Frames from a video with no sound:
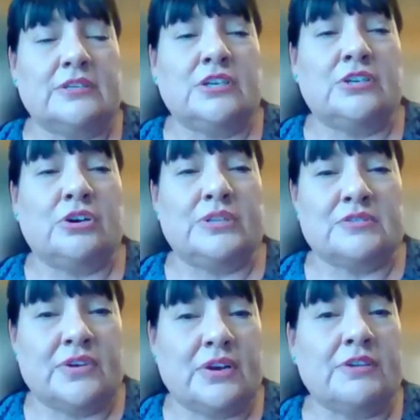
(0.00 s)

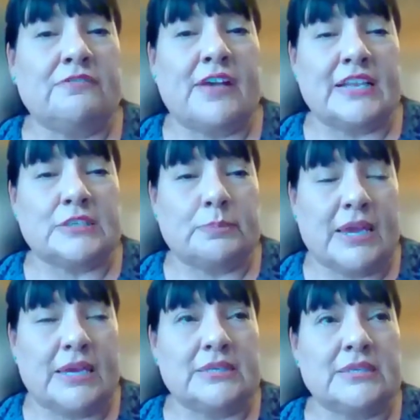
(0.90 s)
It's very fast
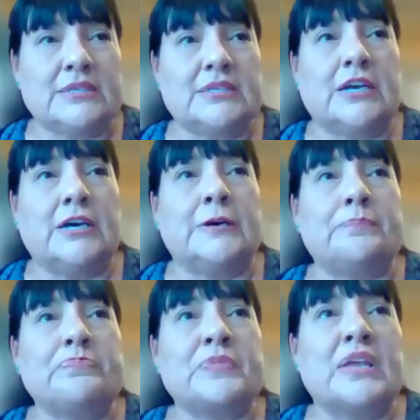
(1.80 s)
paced,
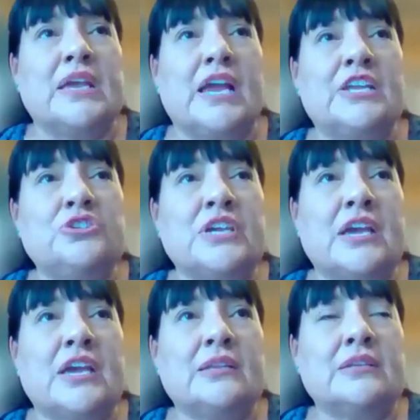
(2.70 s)
and you
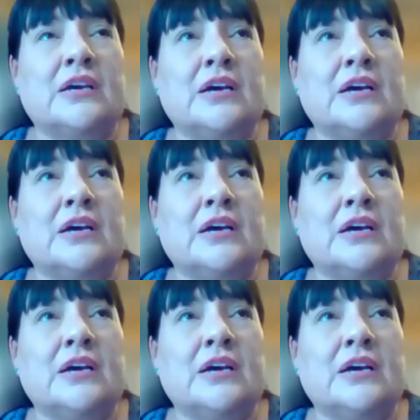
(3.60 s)
get